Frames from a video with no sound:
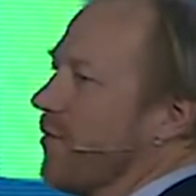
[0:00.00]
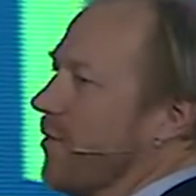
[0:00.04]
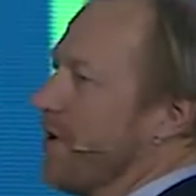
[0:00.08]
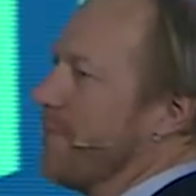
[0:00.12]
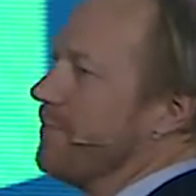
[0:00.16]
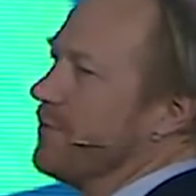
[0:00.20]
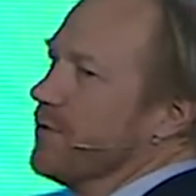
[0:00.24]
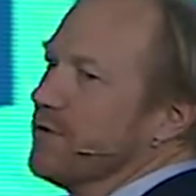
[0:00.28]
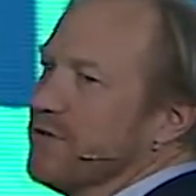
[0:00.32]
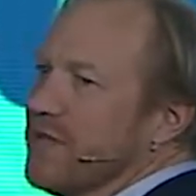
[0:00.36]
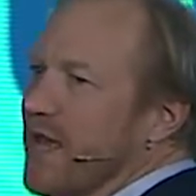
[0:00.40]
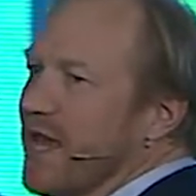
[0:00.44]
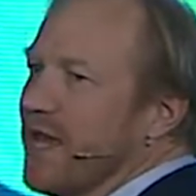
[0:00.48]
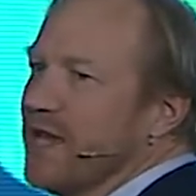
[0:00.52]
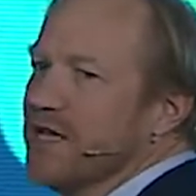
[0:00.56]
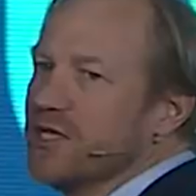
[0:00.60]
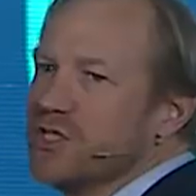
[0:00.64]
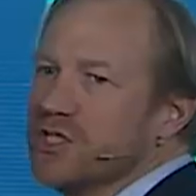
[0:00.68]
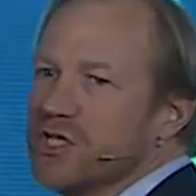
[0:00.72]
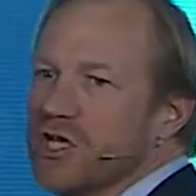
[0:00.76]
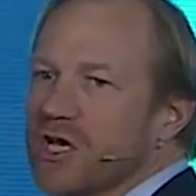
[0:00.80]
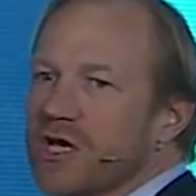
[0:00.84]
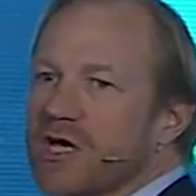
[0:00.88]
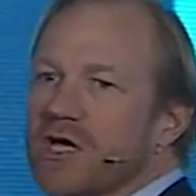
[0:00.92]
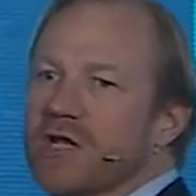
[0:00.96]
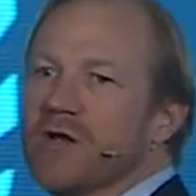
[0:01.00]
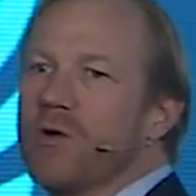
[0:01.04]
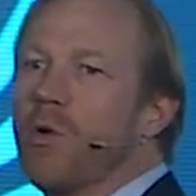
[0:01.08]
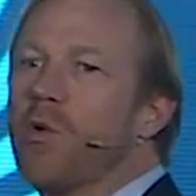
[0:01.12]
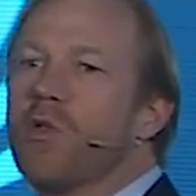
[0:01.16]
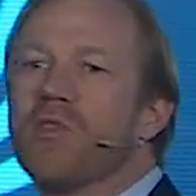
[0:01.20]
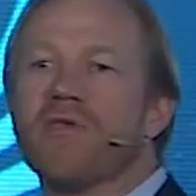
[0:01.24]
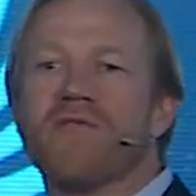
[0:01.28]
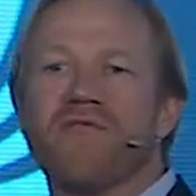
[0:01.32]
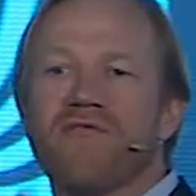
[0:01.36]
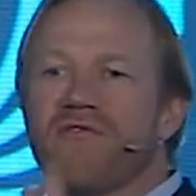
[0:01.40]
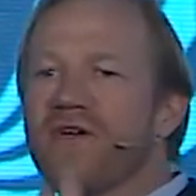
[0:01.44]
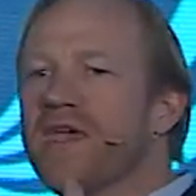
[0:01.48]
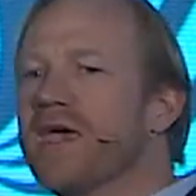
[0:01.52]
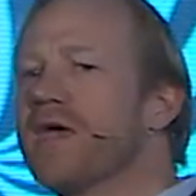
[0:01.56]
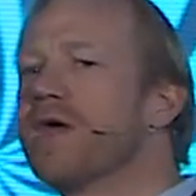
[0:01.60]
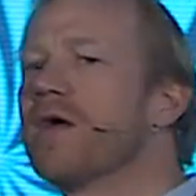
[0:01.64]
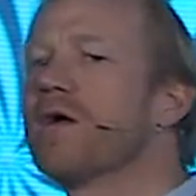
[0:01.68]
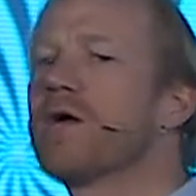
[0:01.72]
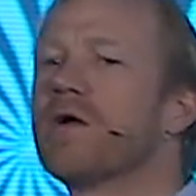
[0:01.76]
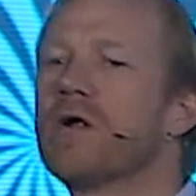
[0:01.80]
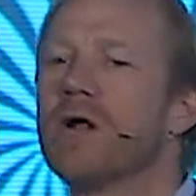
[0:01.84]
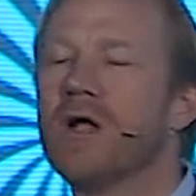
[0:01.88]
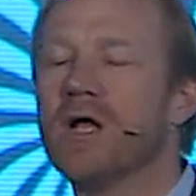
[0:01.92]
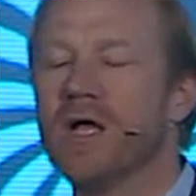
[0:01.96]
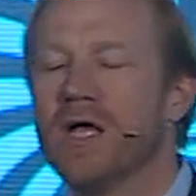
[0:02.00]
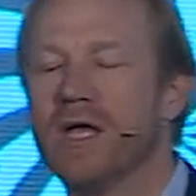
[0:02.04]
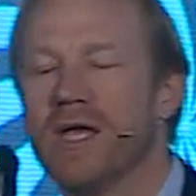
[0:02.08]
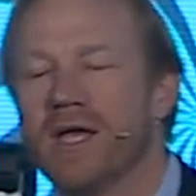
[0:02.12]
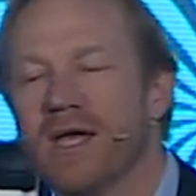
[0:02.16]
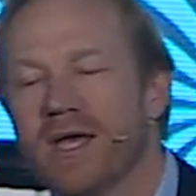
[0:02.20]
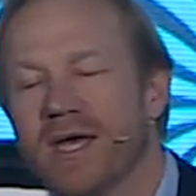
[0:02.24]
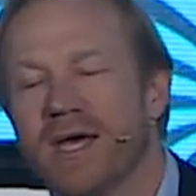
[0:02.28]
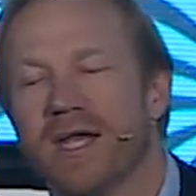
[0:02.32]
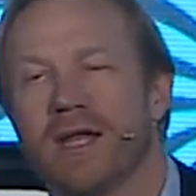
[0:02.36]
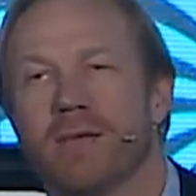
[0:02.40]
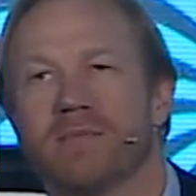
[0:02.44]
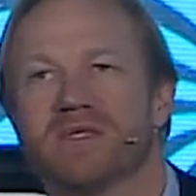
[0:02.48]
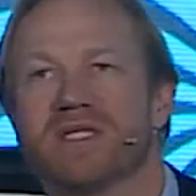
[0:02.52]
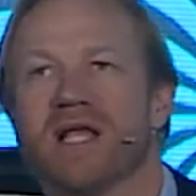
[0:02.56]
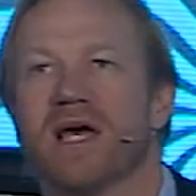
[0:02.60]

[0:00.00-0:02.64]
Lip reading: reputation, all the fear. And I was